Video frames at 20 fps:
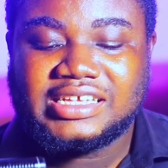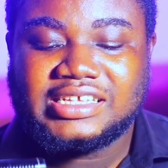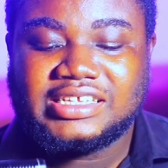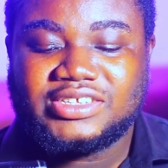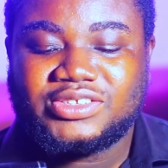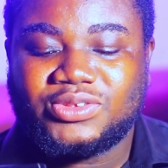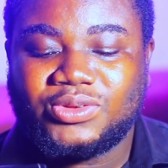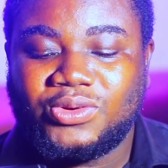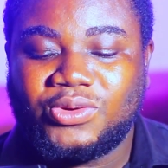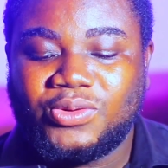
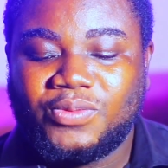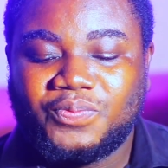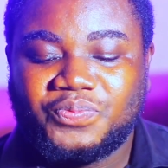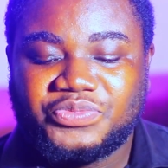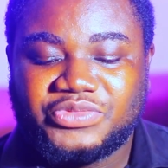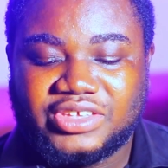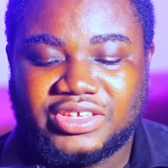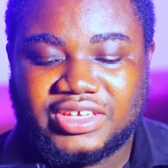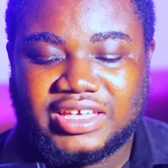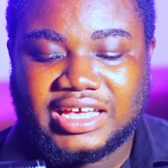So
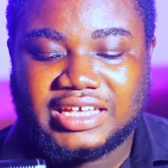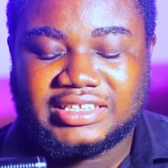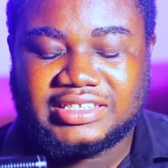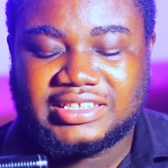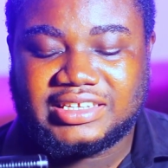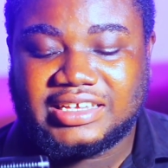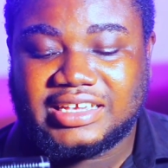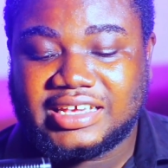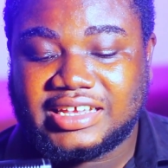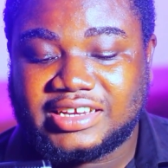you can
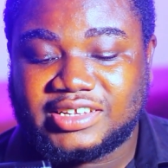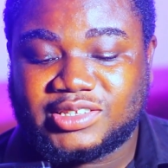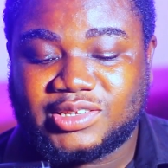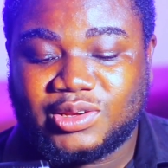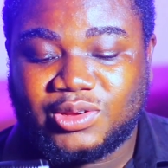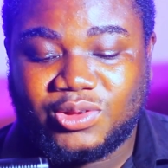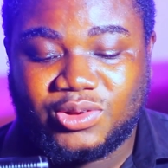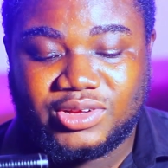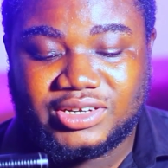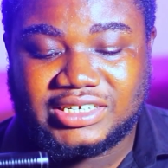see it is
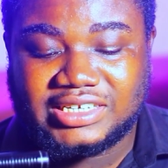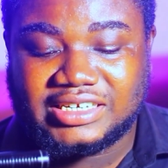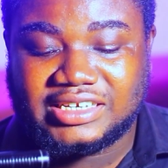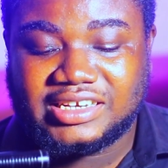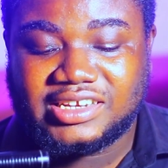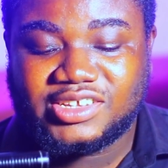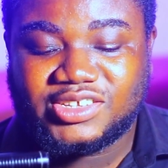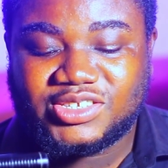loading.